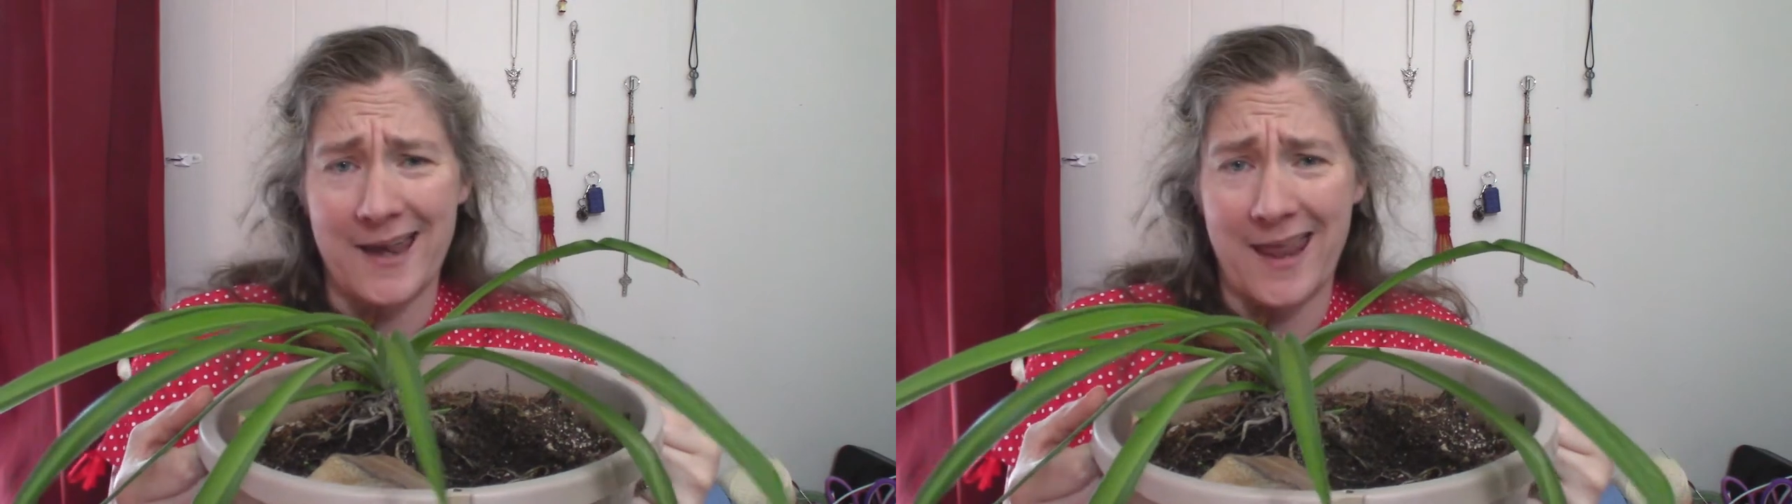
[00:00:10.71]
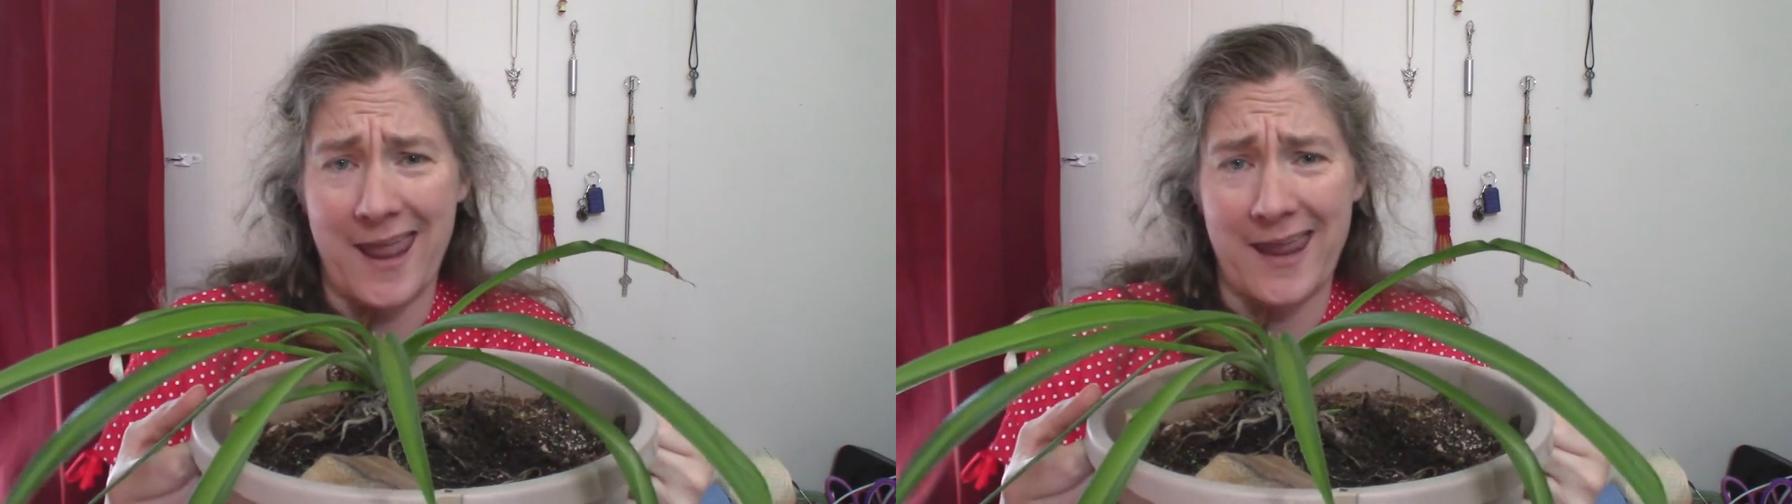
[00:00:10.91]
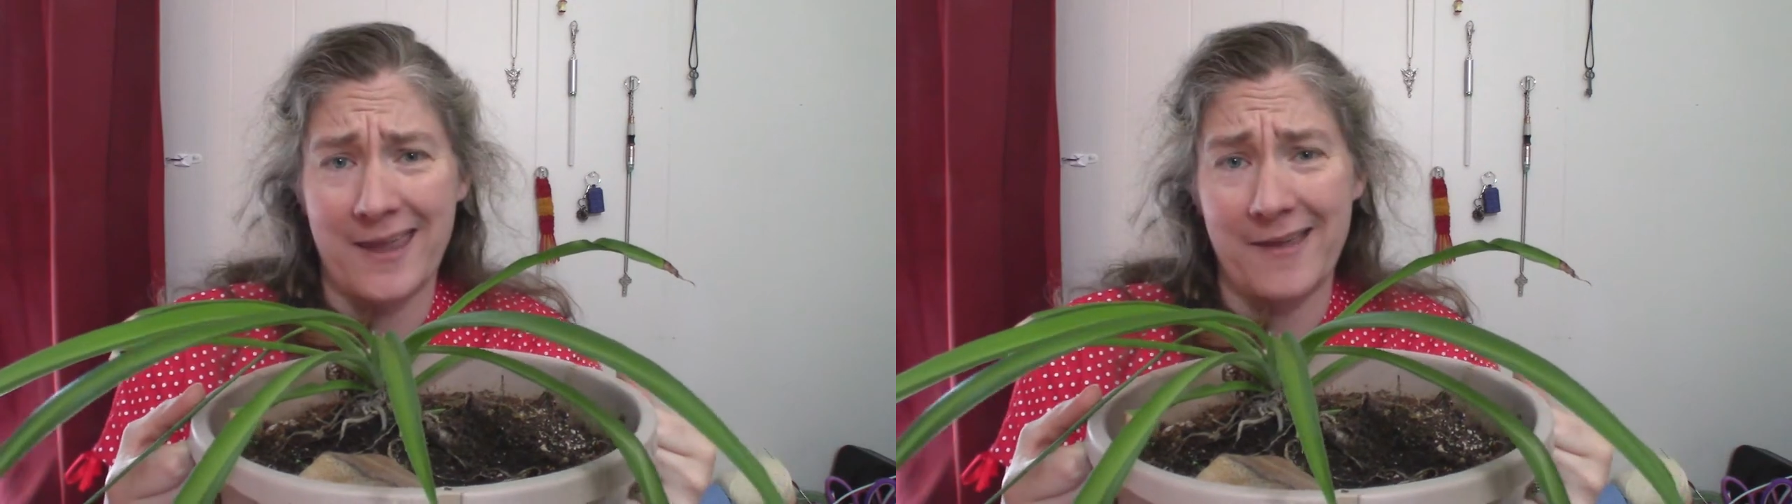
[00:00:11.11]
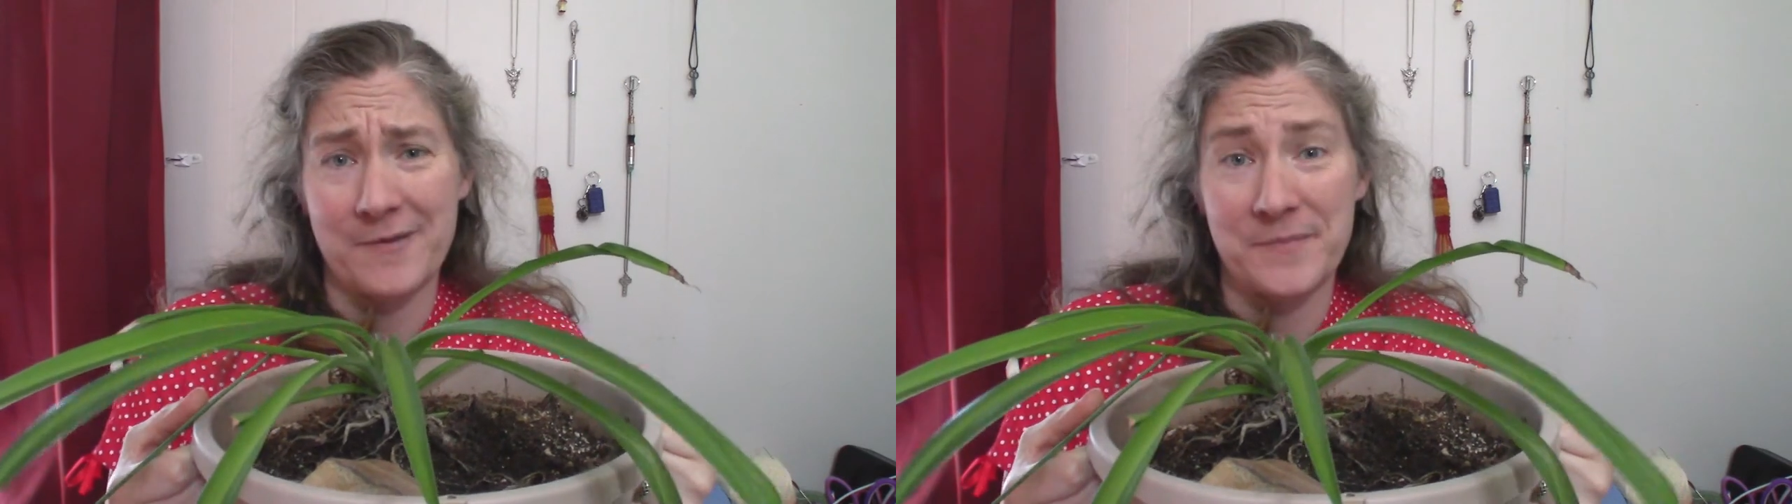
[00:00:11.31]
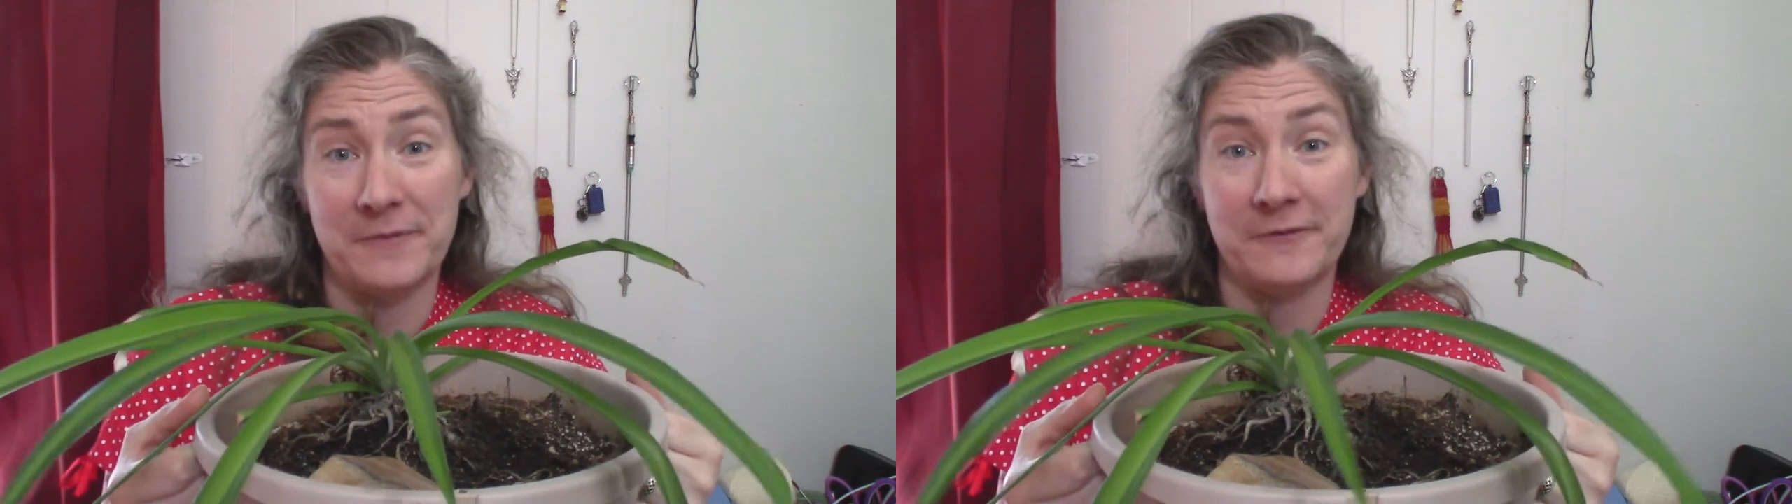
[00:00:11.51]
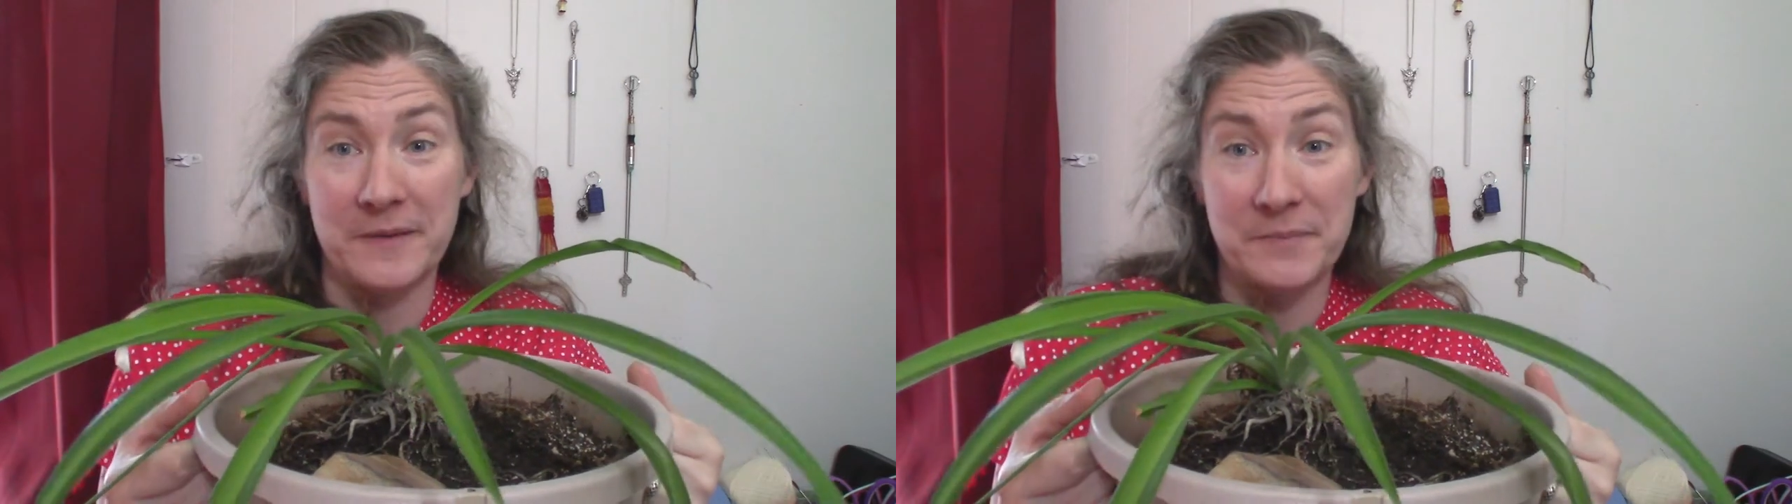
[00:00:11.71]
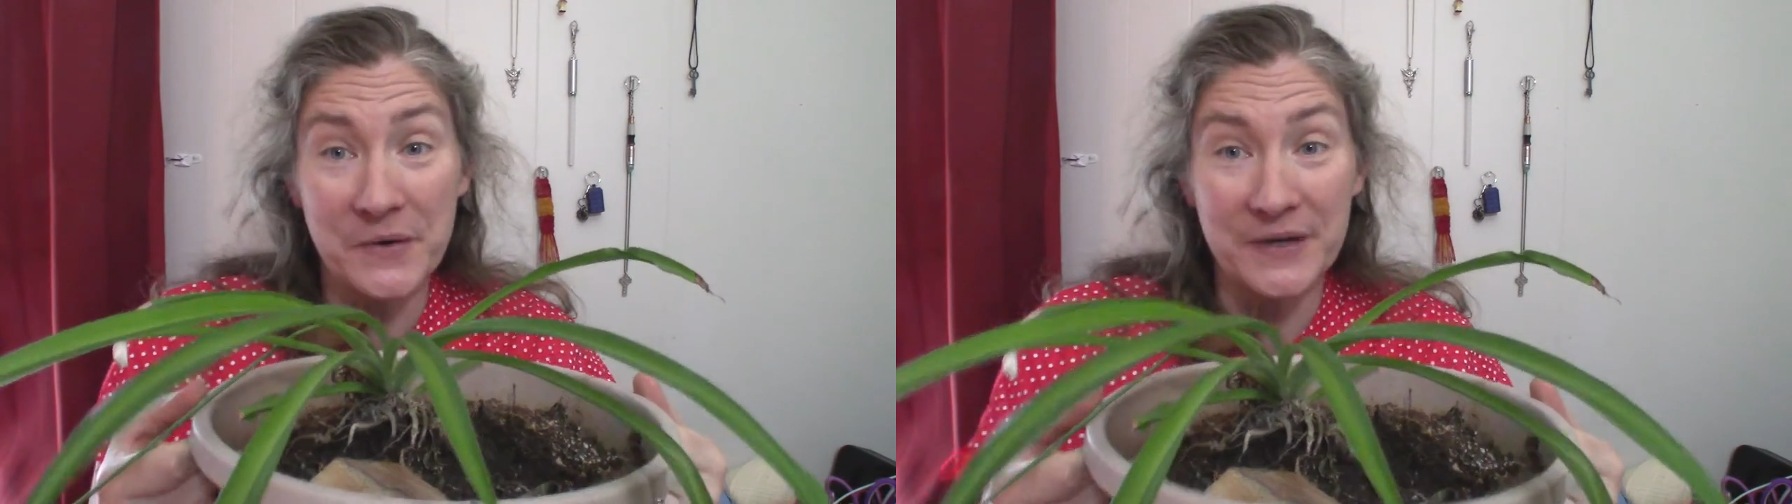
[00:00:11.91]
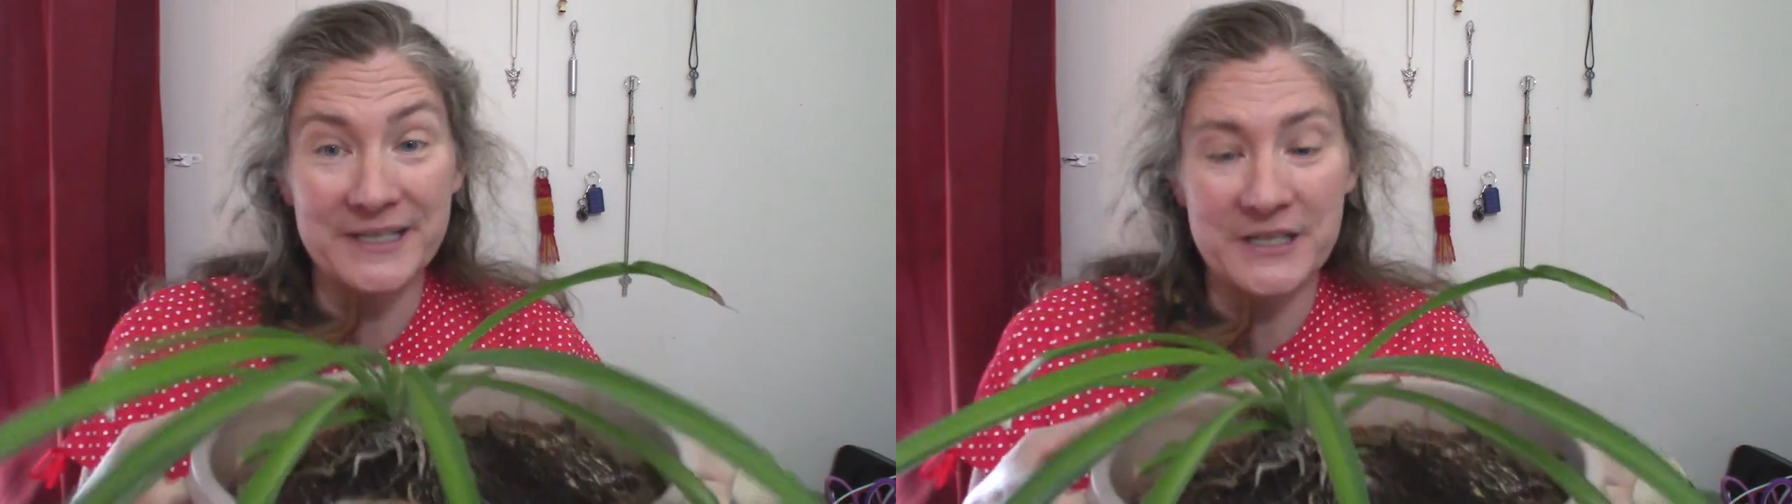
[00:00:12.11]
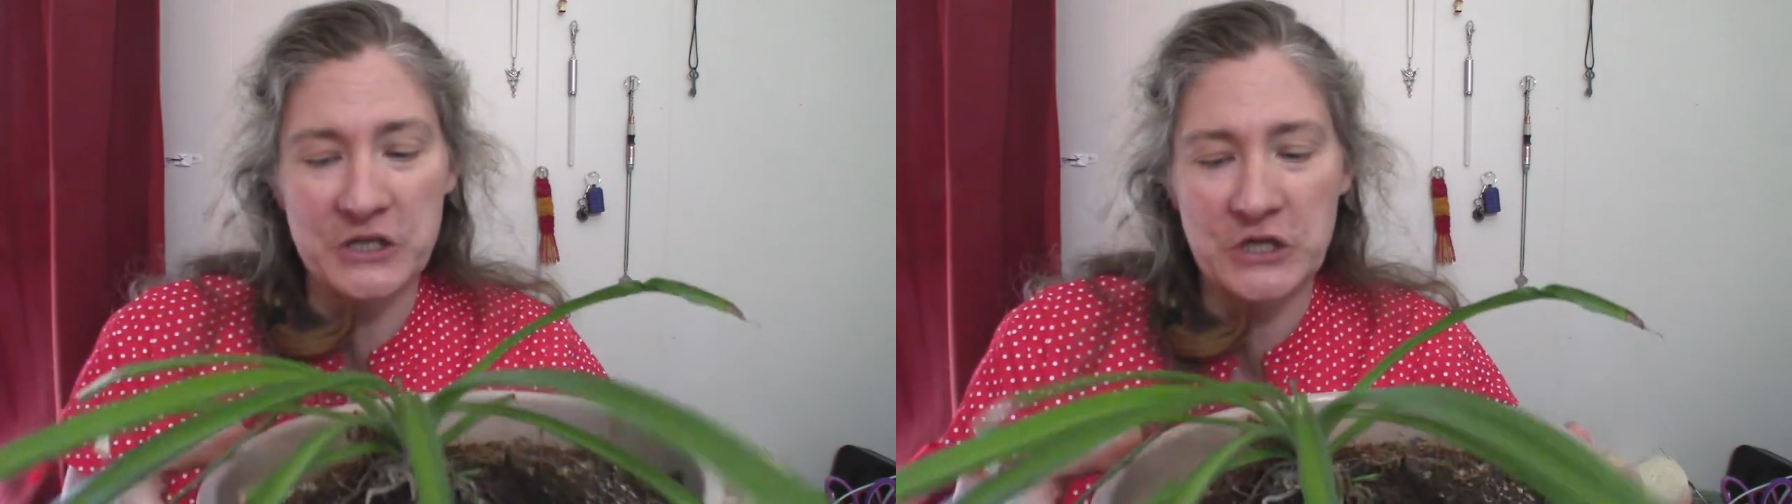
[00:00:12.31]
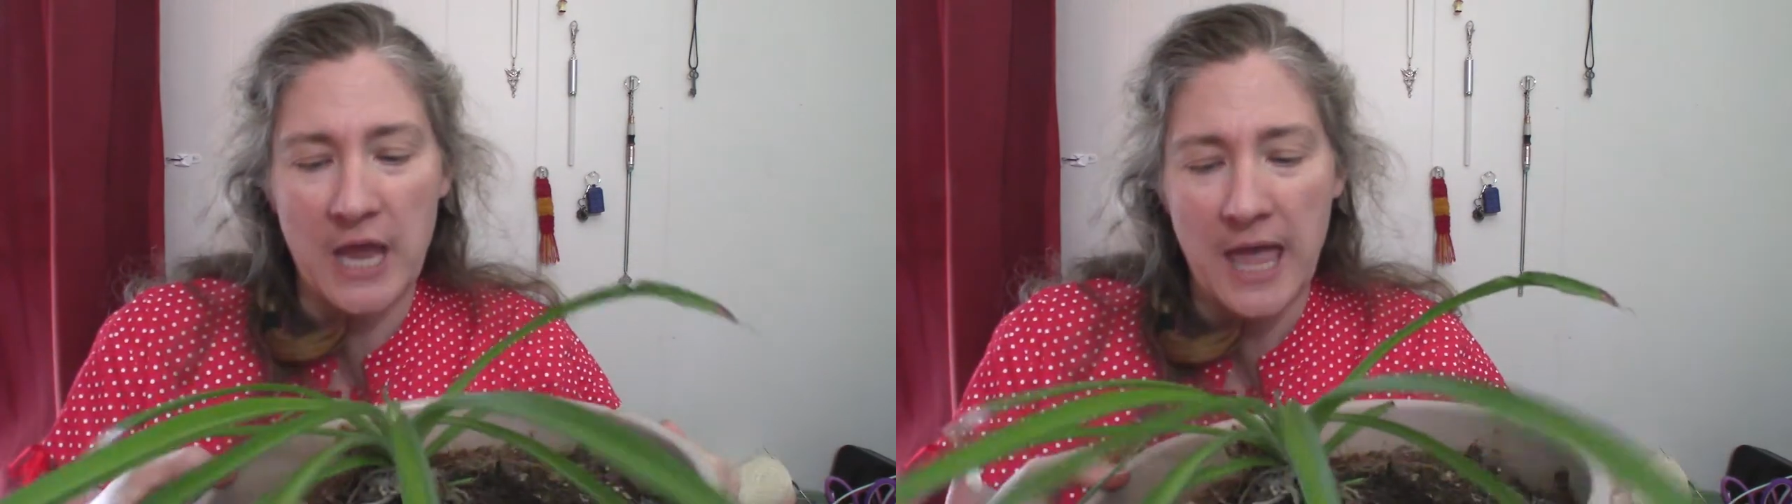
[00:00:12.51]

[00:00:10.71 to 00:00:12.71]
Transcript: hanging on my front porch.